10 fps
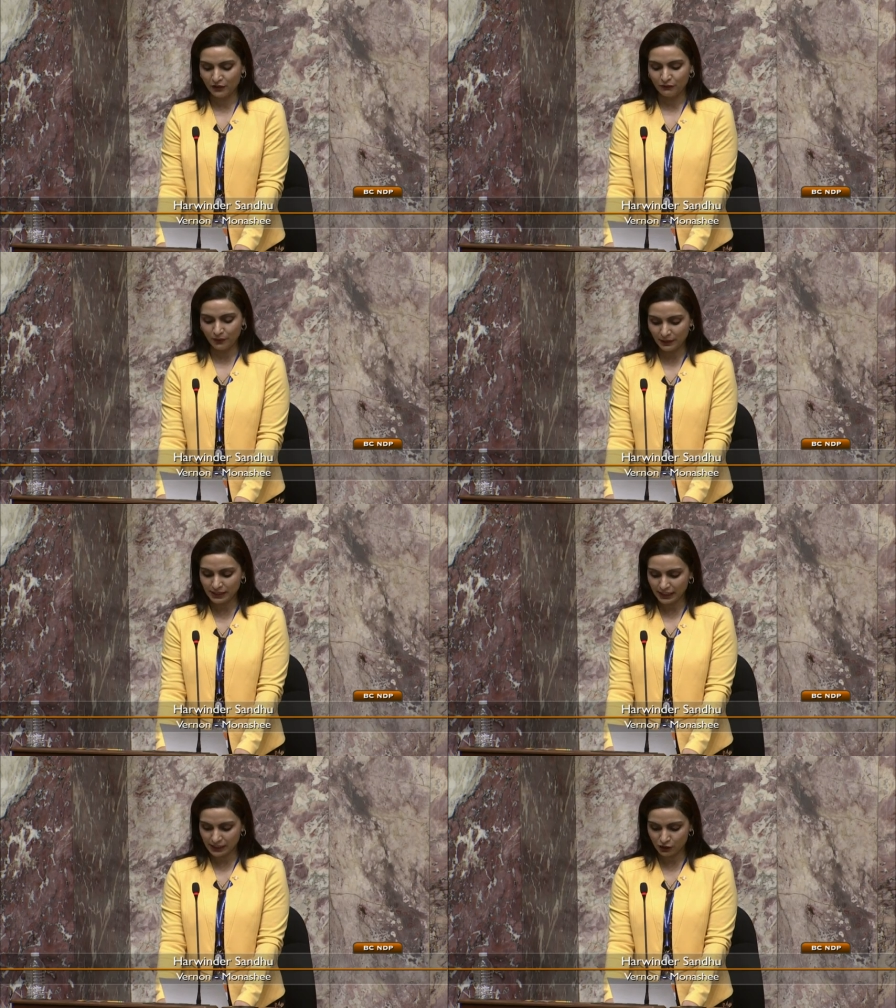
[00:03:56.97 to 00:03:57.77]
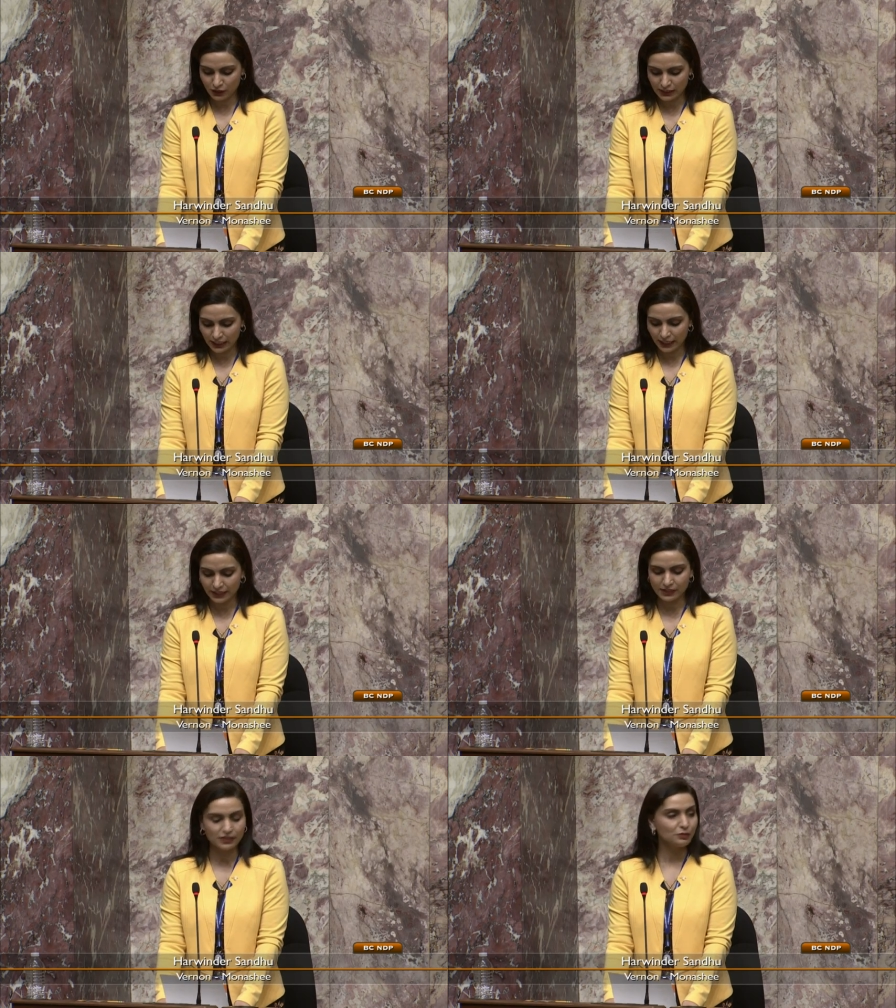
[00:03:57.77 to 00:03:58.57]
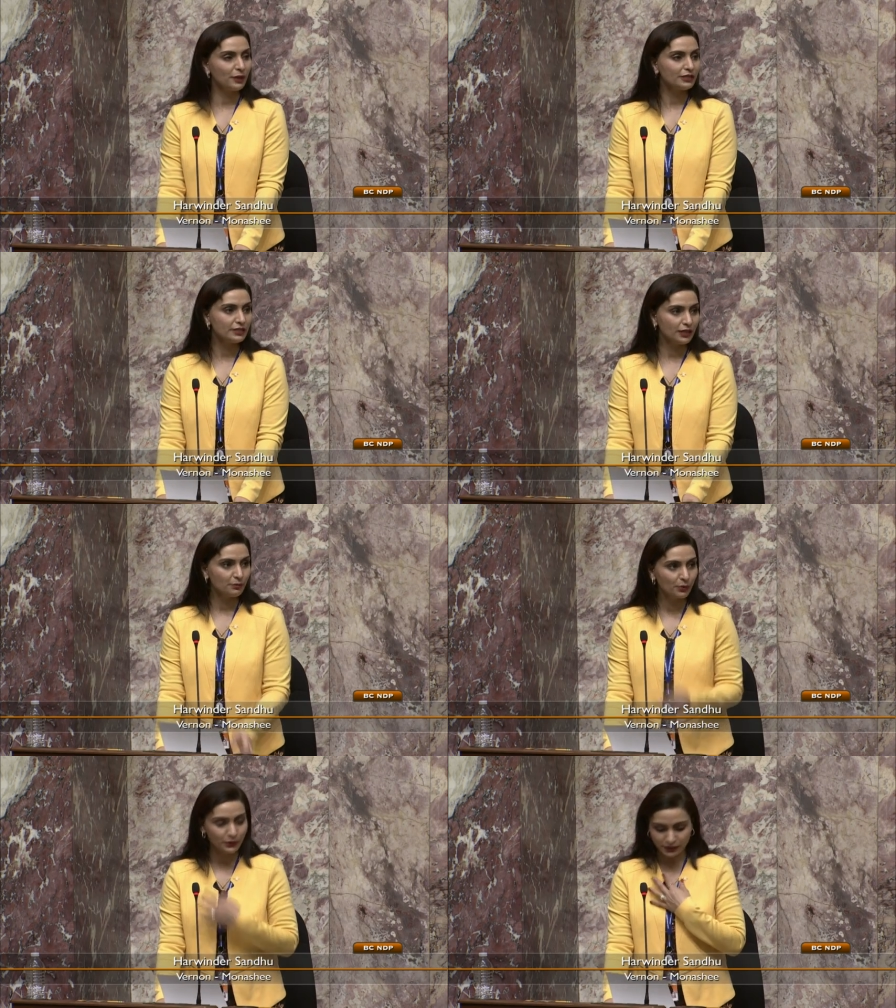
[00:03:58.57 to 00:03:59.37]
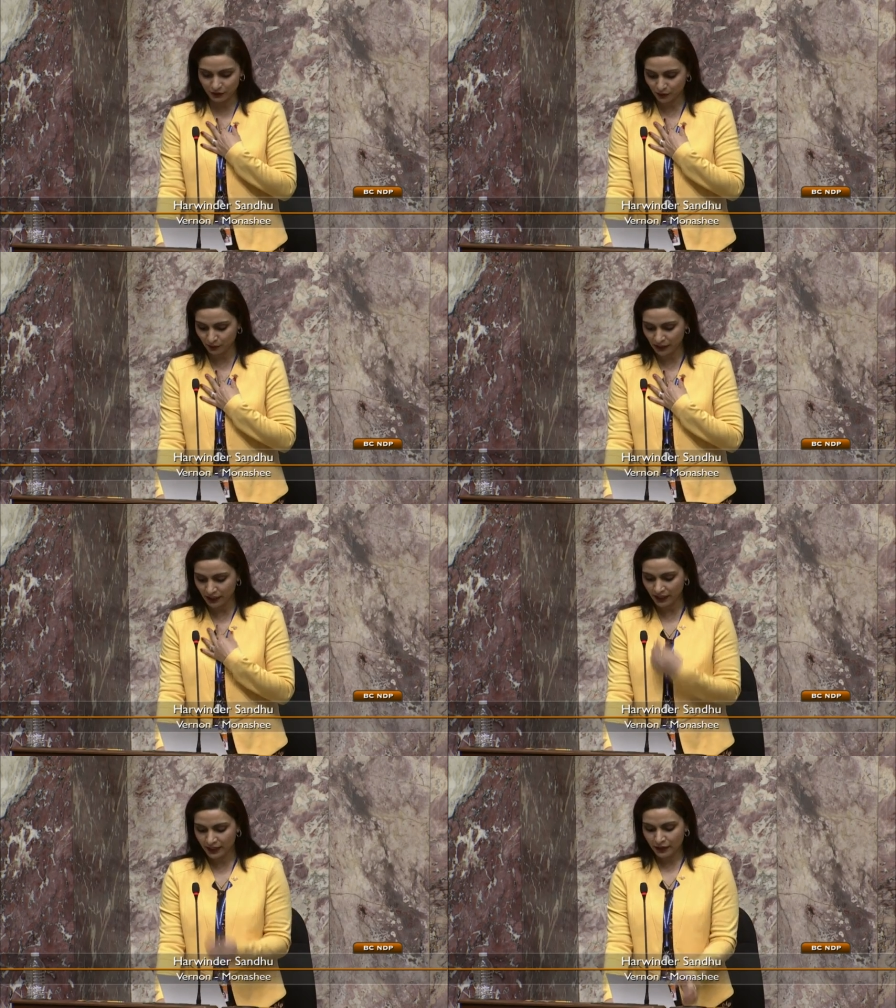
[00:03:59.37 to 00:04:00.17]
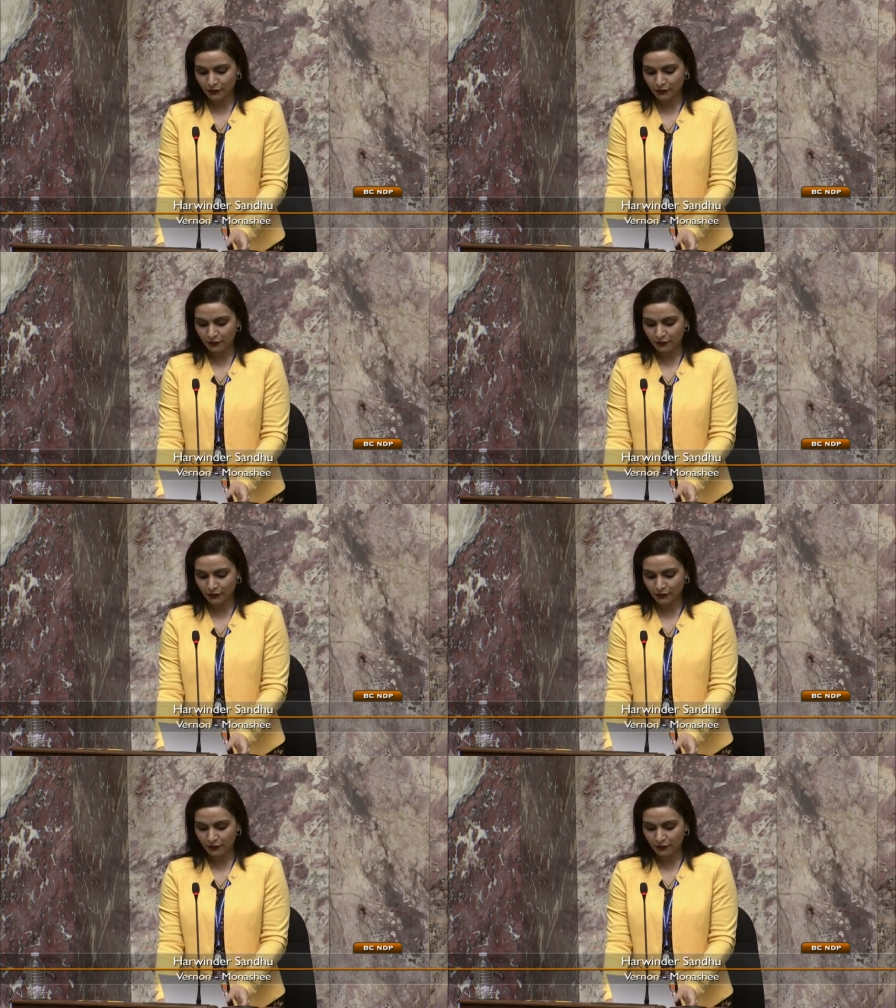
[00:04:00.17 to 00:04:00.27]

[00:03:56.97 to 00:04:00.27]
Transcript: Women's History Day is especially important to me